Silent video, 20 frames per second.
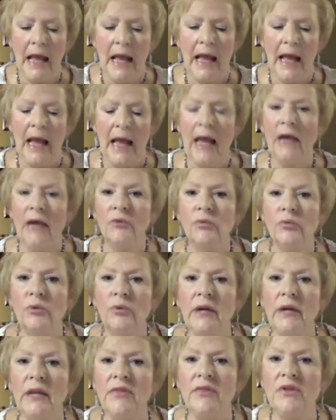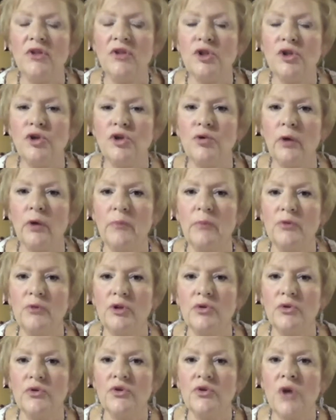And read the
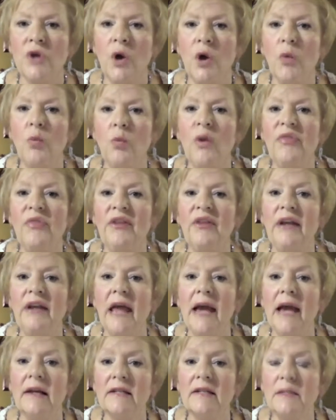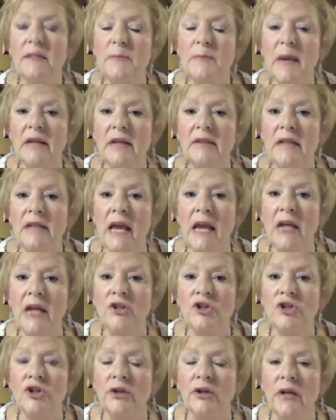scriptures with an
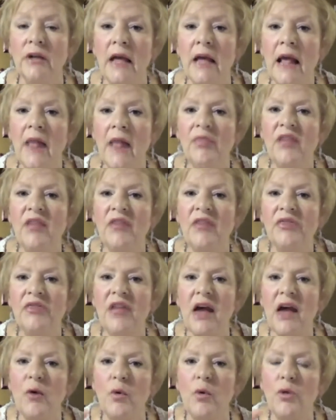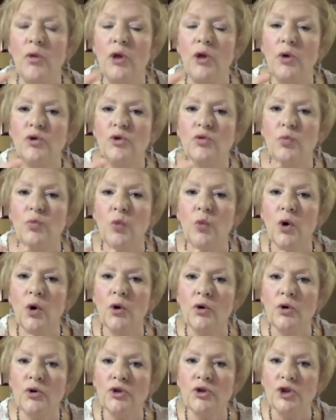expectation that, that those
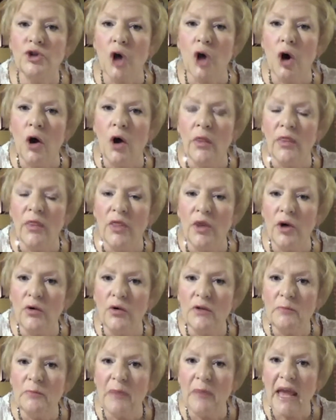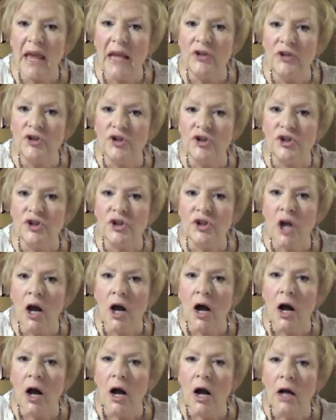words on those pages
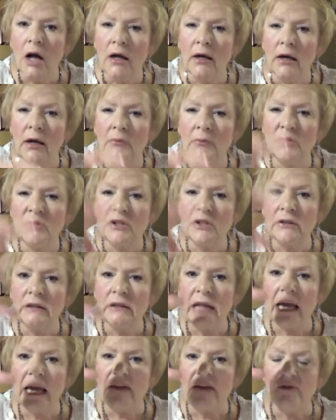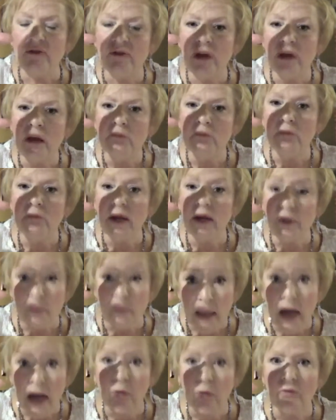come to life by the
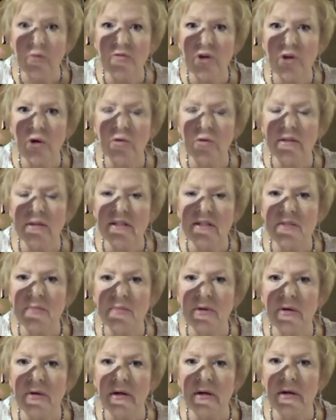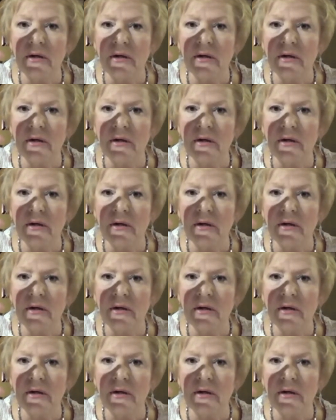power of the Holy Spirit.